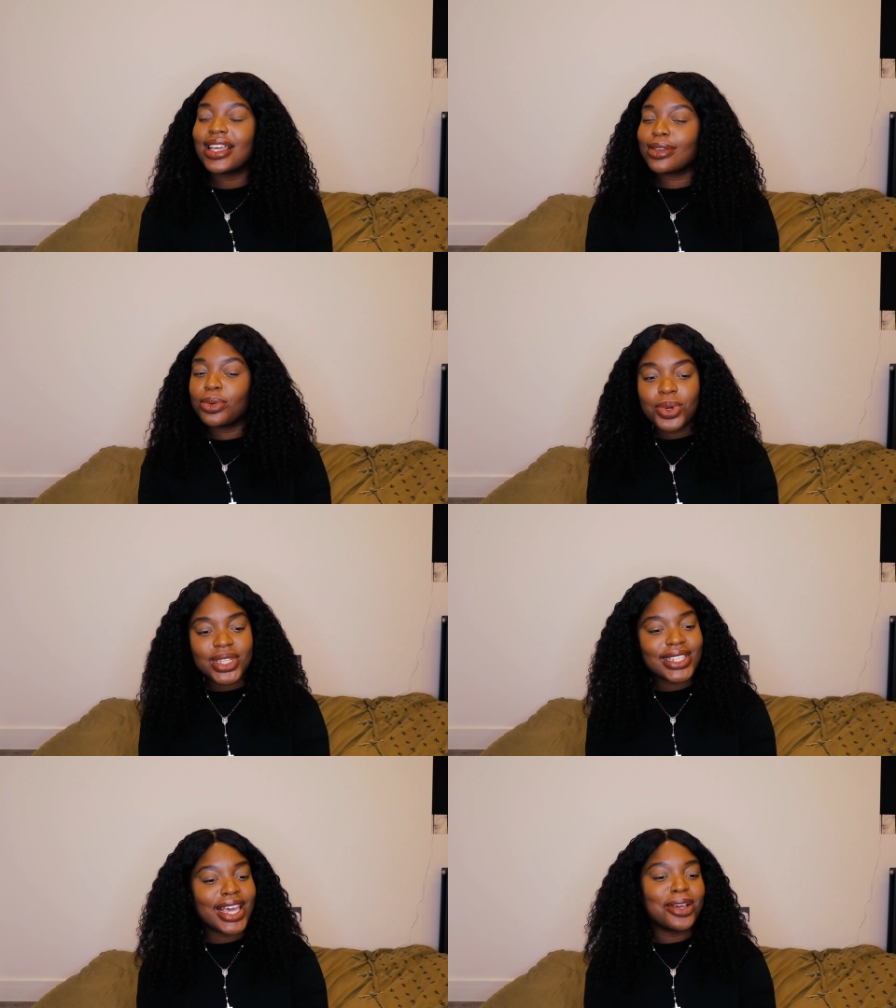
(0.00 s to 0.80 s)
As I
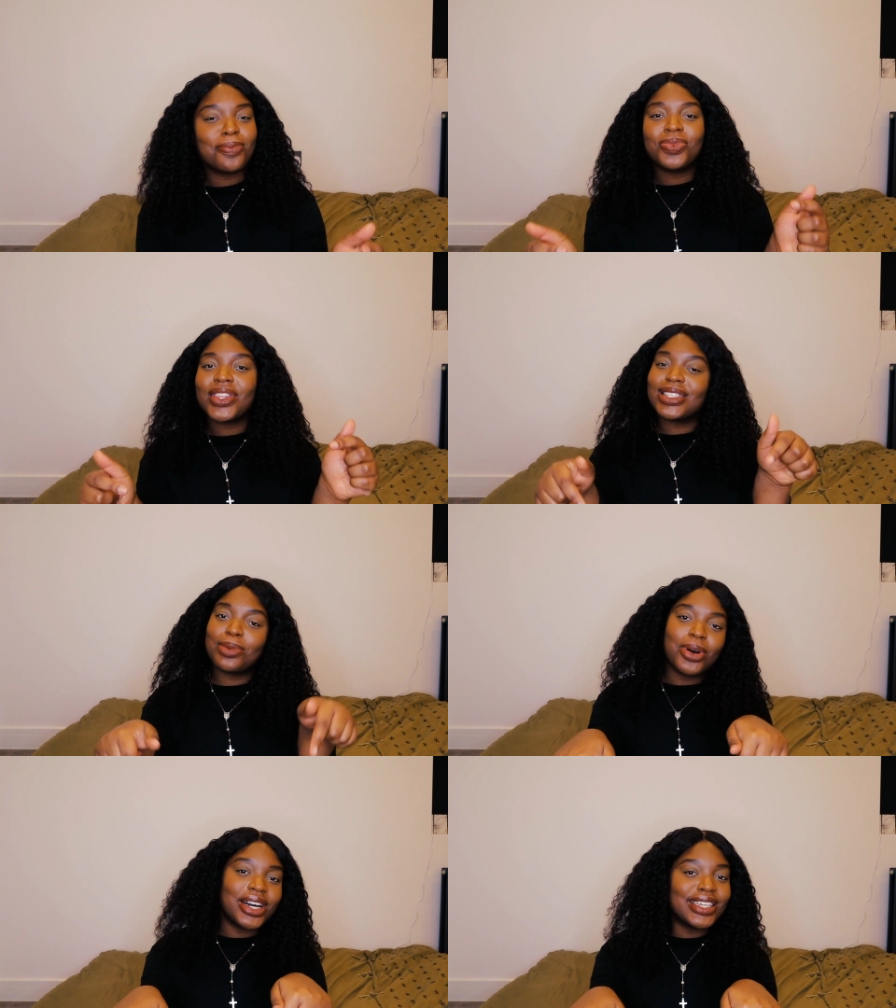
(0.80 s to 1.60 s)
always say, it's
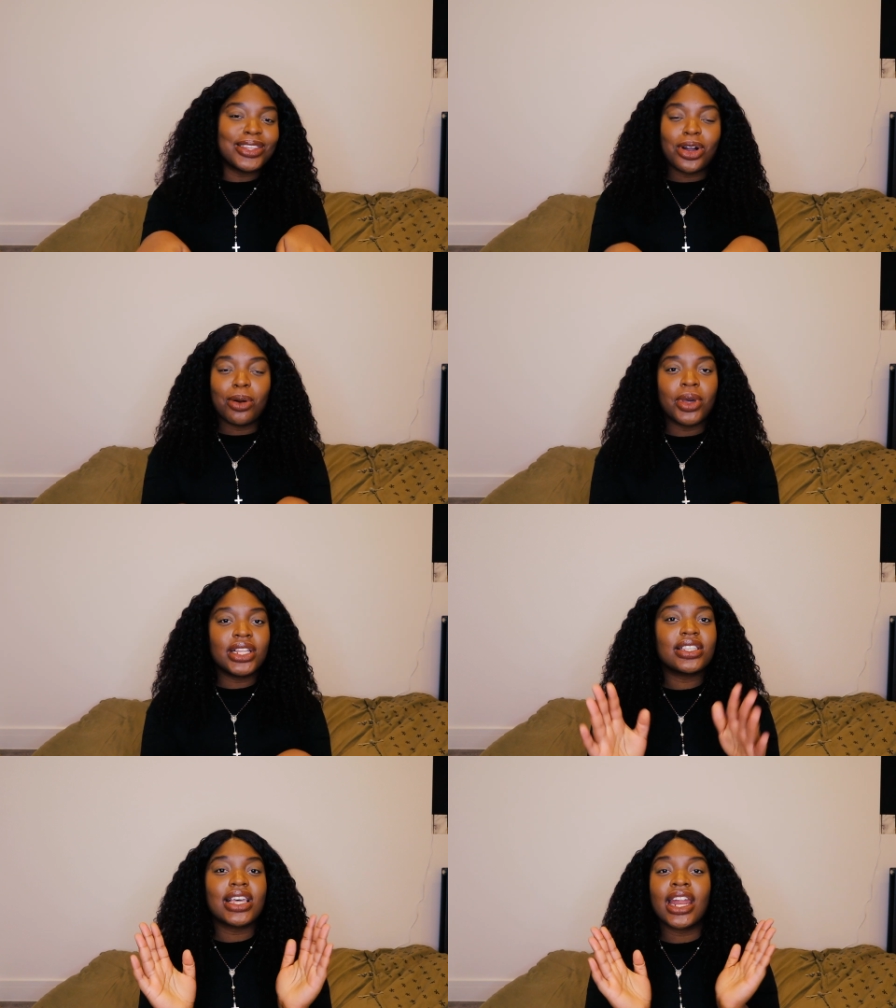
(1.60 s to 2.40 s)
a party in the
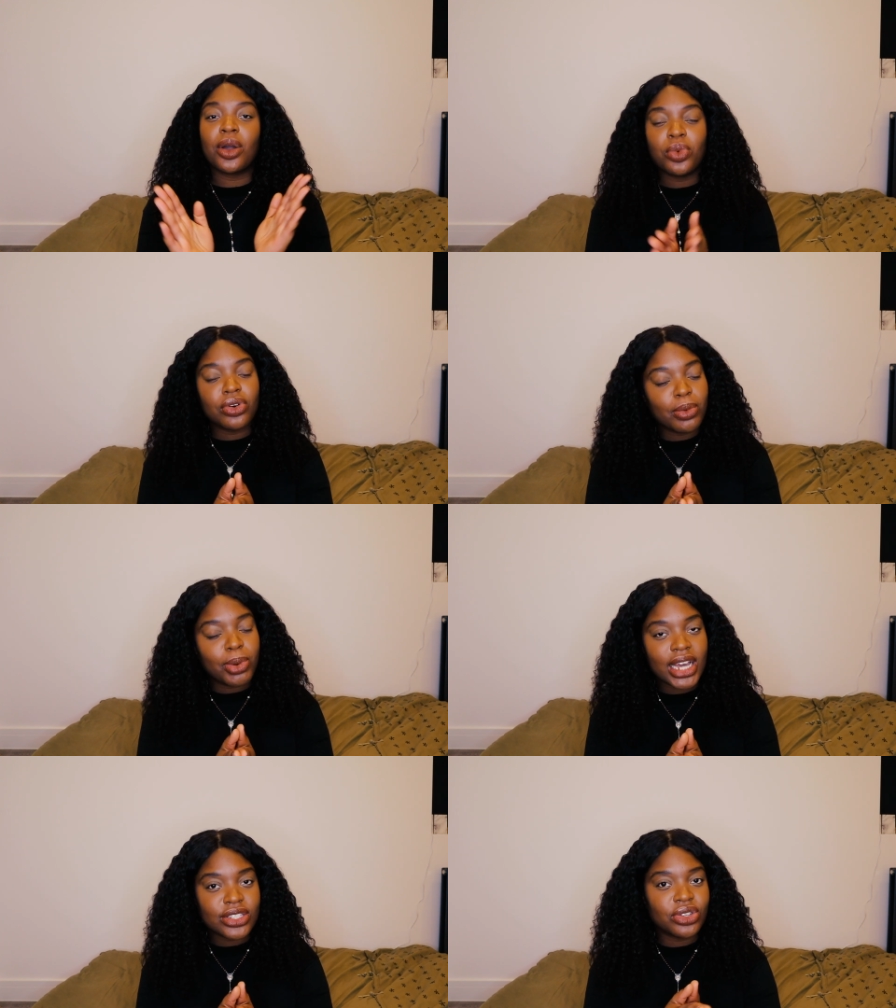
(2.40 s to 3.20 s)
comments and I will
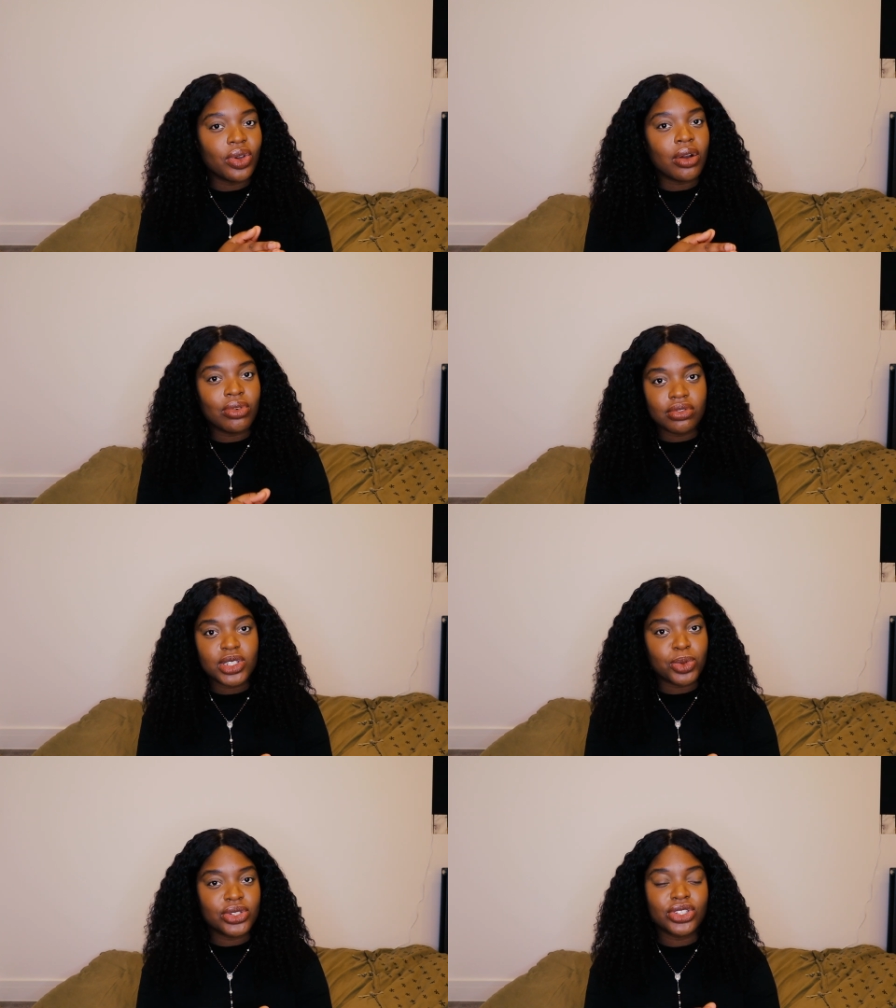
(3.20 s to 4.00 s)
reply to you, I will
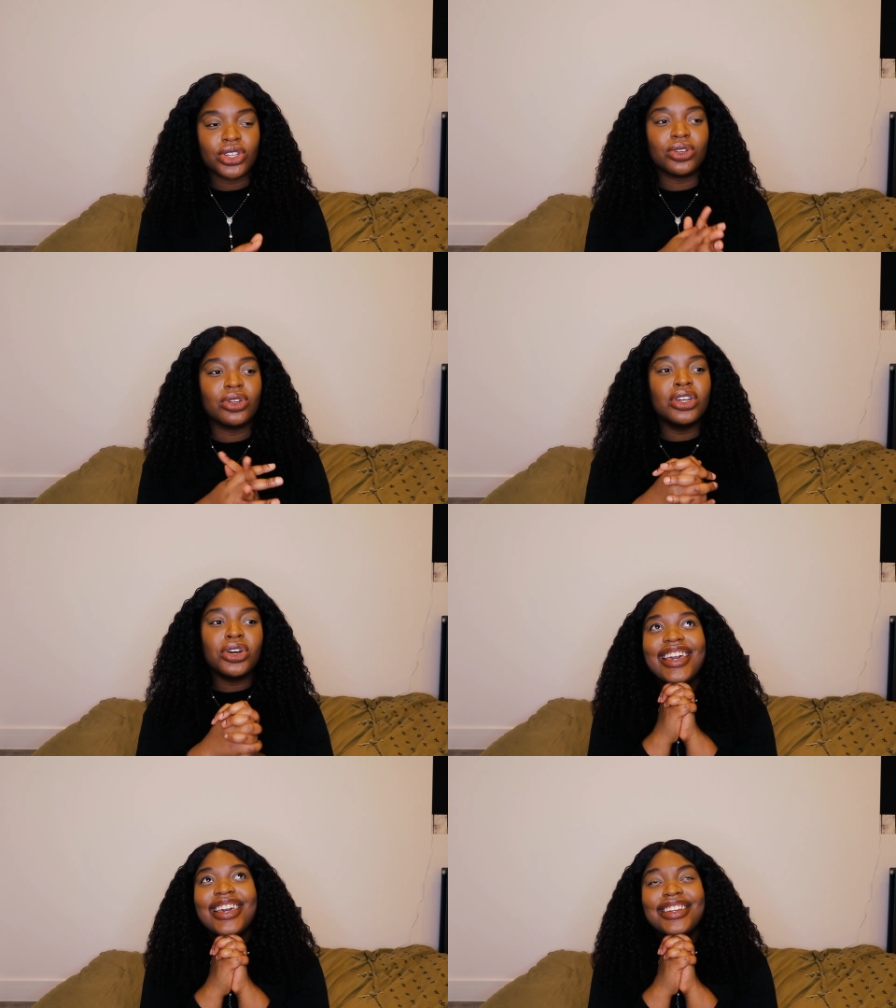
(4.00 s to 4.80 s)
respond to you.
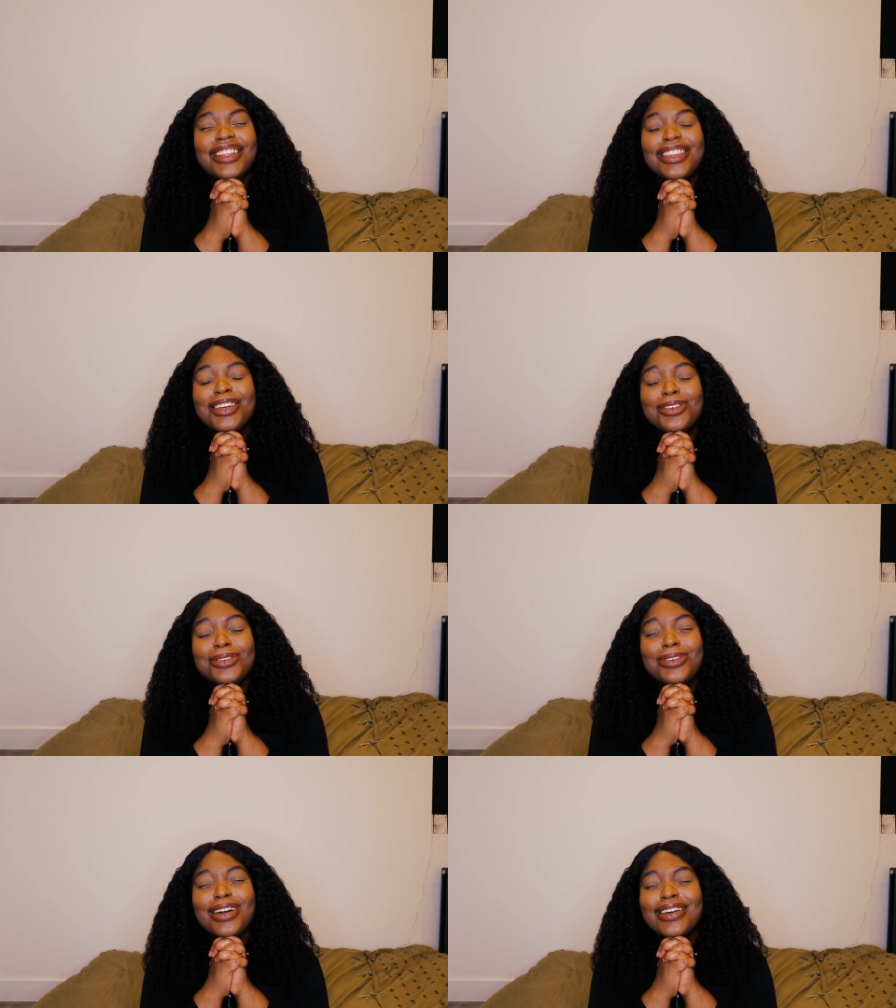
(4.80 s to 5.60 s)
Again, thank
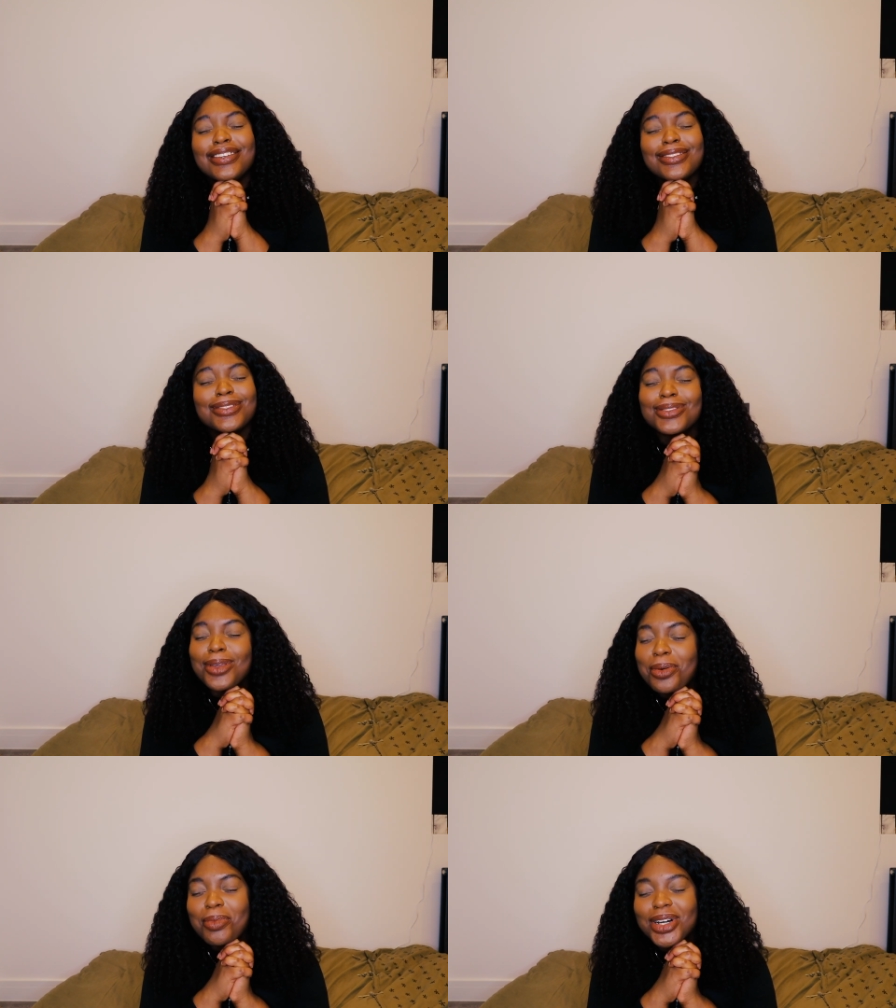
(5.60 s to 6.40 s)
you guys
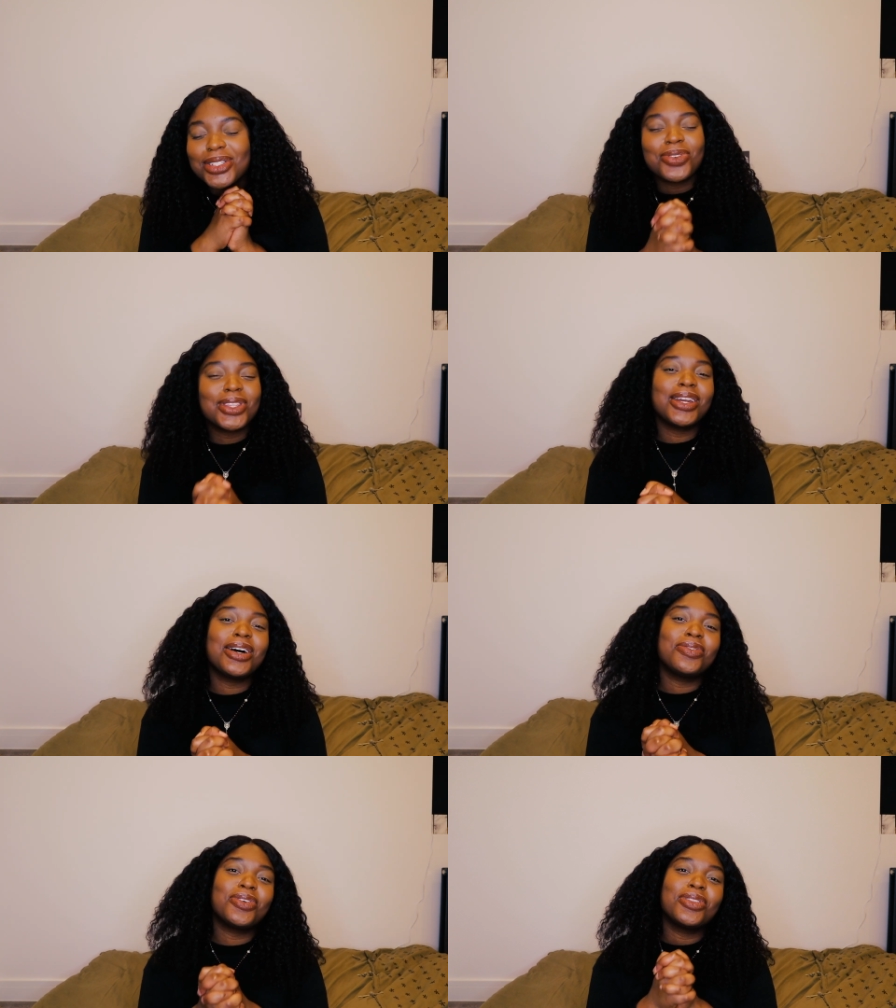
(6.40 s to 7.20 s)
so much for the
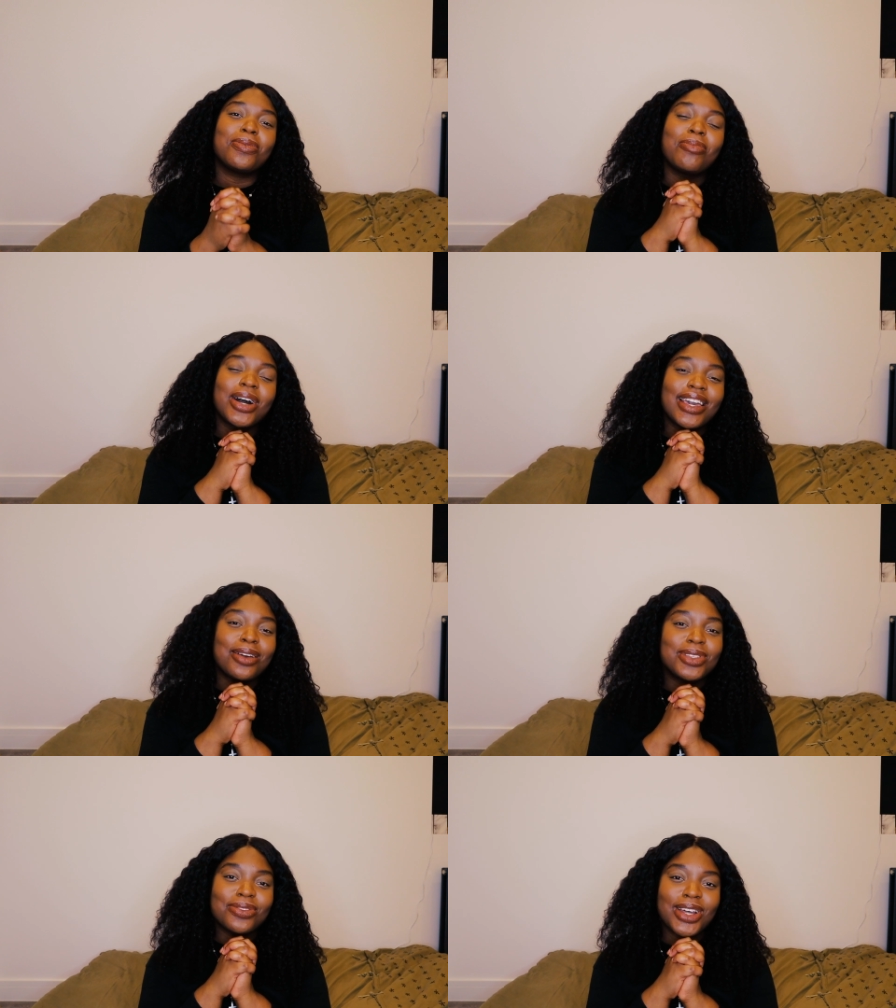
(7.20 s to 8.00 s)
love on my
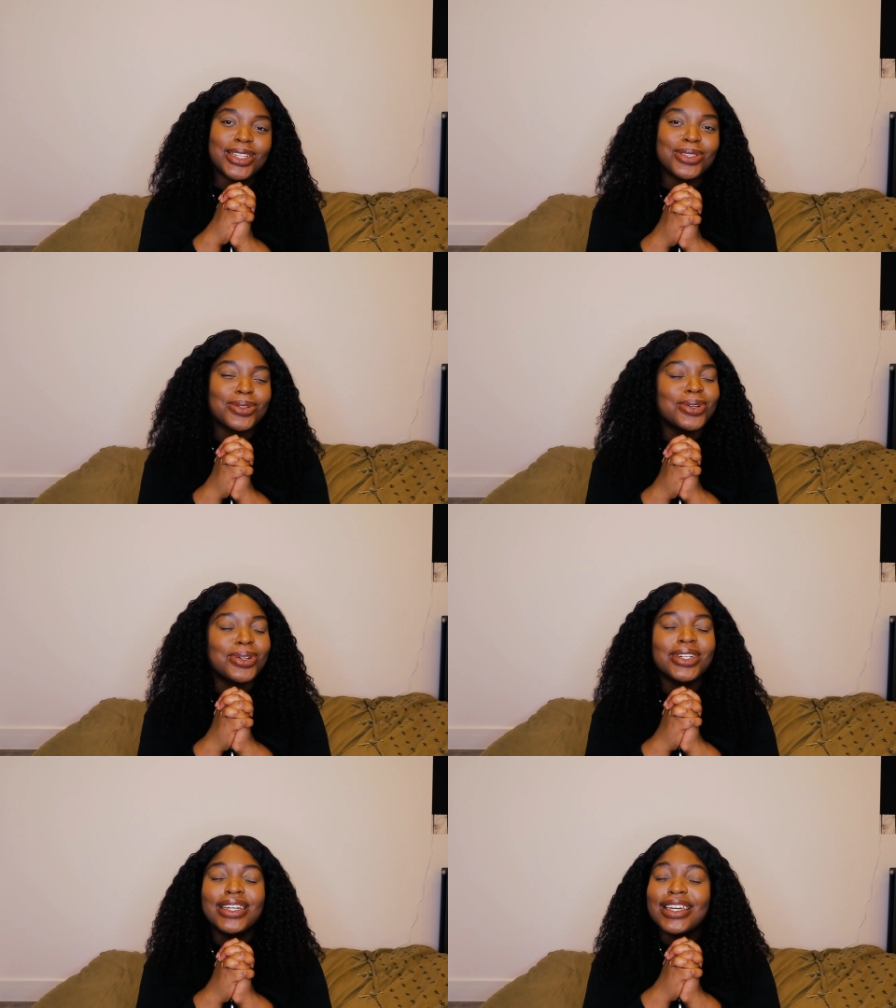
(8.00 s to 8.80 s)
empty flat
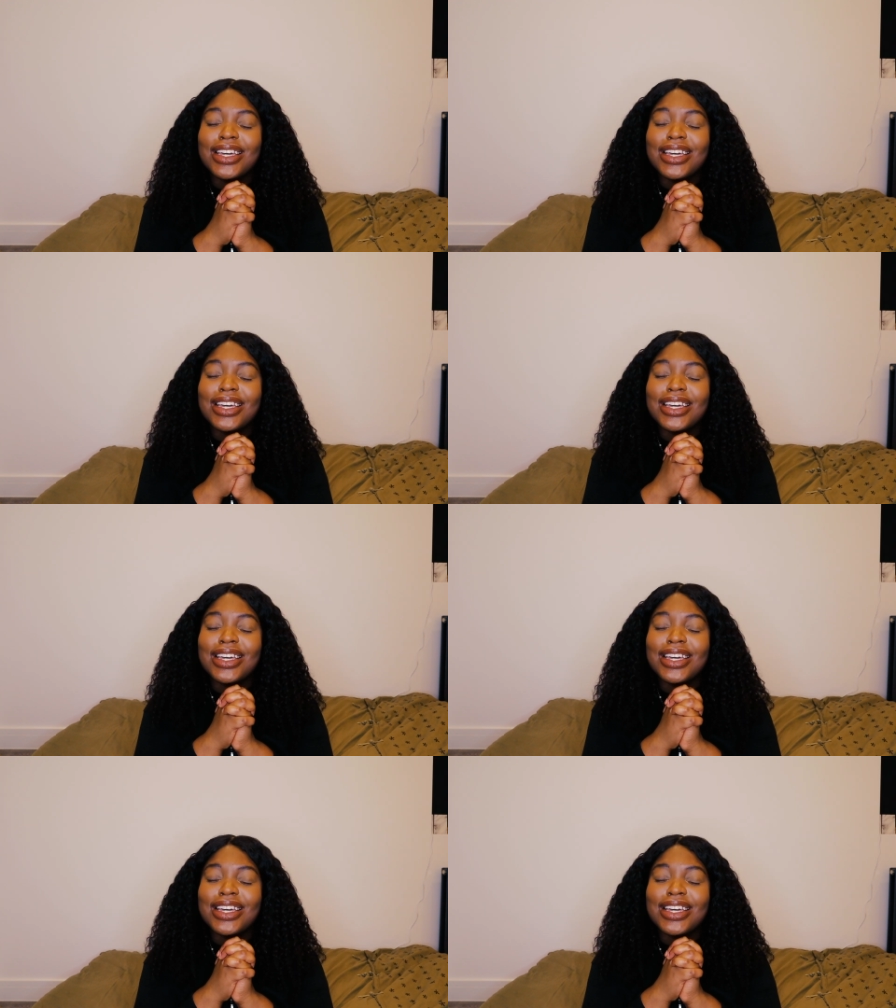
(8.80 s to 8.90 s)
tour.